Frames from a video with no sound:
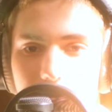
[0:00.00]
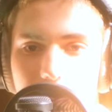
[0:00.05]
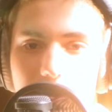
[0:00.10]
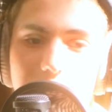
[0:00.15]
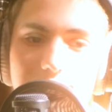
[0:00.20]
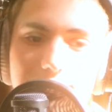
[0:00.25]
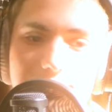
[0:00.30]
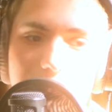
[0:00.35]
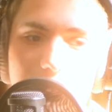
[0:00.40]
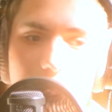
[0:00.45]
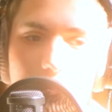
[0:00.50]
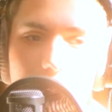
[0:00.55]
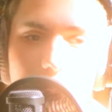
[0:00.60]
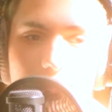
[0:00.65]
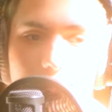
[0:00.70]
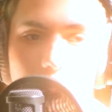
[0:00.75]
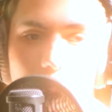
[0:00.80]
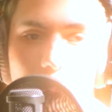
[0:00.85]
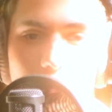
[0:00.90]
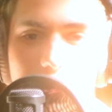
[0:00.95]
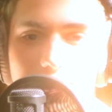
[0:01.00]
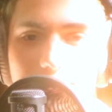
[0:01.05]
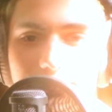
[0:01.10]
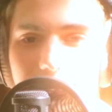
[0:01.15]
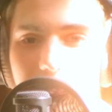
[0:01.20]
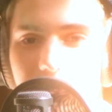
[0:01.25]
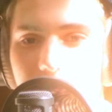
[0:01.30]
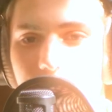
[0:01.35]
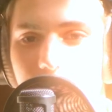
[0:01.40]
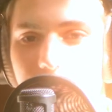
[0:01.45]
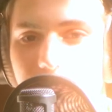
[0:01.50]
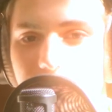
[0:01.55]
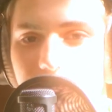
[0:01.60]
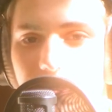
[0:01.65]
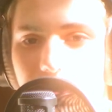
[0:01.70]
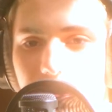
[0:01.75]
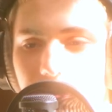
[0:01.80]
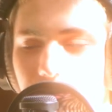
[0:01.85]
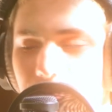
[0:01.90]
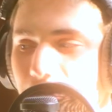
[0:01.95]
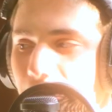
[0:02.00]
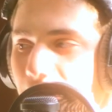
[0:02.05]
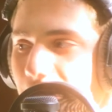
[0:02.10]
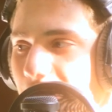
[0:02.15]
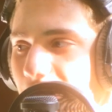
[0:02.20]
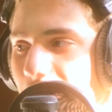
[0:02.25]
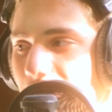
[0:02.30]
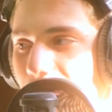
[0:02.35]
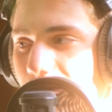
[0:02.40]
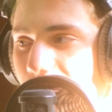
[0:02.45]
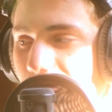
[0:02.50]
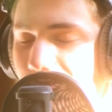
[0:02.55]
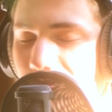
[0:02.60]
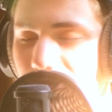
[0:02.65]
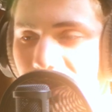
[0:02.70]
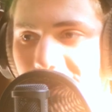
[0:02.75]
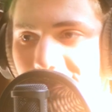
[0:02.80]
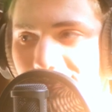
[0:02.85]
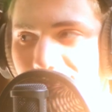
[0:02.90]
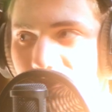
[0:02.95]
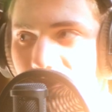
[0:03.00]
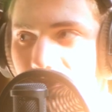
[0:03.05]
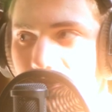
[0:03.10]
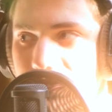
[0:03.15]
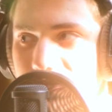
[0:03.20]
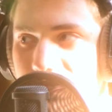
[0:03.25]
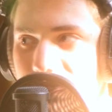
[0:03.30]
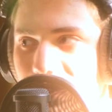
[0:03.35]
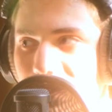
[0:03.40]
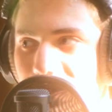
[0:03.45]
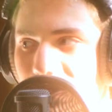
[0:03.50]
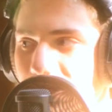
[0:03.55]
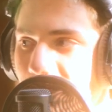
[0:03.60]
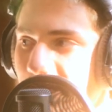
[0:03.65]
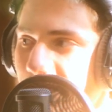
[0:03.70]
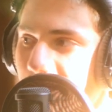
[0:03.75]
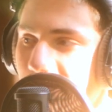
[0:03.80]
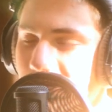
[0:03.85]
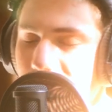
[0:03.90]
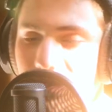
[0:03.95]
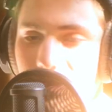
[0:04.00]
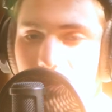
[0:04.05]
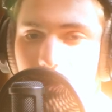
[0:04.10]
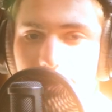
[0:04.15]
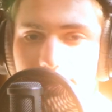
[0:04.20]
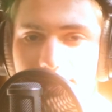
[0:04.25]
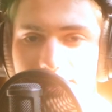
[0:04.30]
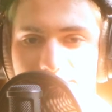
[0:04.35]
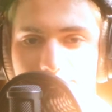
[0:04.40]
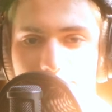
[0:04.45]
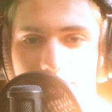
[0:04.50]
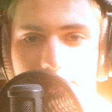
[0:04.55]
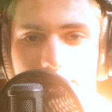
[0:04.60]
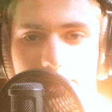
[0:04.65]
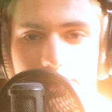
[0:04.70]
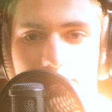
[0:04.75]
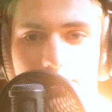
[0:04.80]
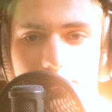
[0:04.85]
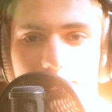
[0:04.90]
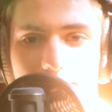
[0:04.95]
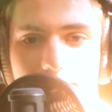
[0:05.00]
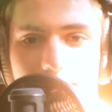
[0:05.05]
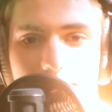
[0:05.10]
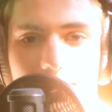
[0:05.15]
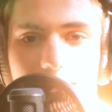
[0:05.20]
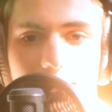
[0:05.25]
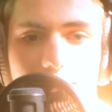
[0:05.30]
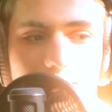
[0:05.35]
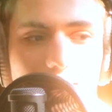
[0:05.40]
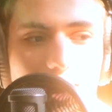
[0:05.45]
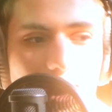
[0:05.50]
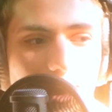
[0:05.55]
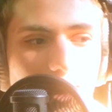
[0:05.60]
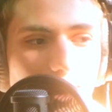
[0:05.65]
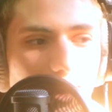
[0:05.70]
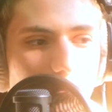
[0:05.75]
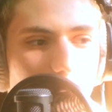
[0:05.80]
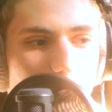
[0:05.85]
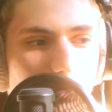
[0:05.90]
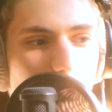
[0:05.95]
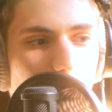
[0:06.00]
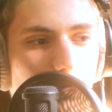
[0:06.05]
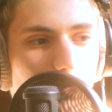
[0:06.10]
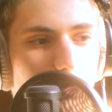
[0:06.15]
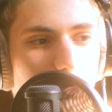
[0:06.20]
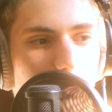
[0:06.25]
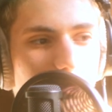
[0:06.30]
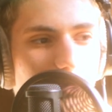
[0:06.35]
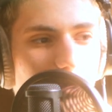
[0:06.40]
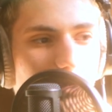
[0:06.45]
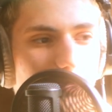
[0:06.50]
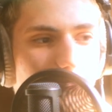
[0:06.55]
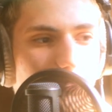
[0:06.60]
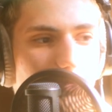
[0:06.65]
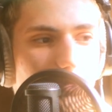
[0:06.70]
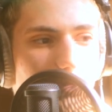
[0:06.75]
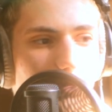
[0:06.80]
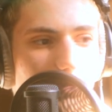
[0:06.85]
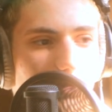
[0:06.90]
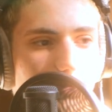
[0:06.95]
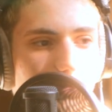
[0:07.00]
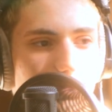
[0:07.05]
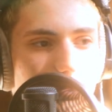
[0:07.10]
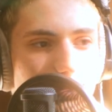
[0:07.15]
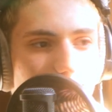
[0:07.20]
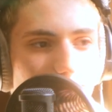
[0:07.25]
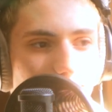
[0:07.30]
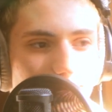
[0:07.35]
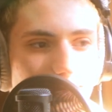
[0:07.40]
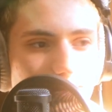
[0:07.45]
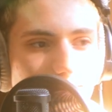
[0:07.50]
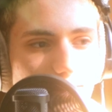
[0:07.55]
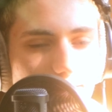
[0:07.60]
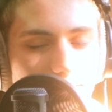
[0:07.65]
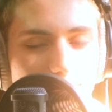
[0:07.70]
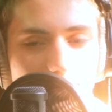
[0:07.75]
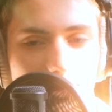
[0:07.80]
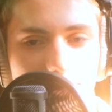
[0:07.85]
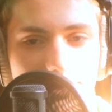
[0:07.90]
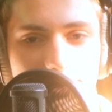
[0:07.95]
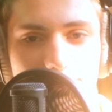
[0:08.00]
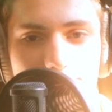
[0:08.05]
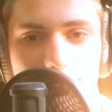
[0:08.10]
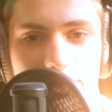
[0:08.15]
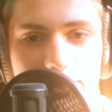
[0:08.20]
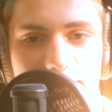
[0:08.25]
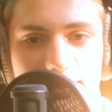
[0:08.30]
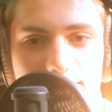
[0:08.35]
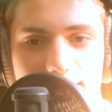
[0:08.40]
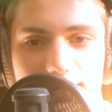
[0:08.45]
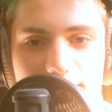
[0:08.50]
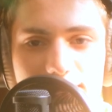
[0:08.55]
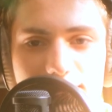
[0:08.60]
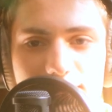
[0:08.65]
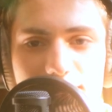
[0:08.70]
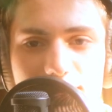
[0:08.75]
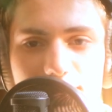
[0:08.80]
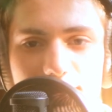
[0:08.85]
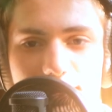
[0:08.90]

Yeah, so when everything was signed, I got all the papers, he got his money, I recorded everything so it's like documented,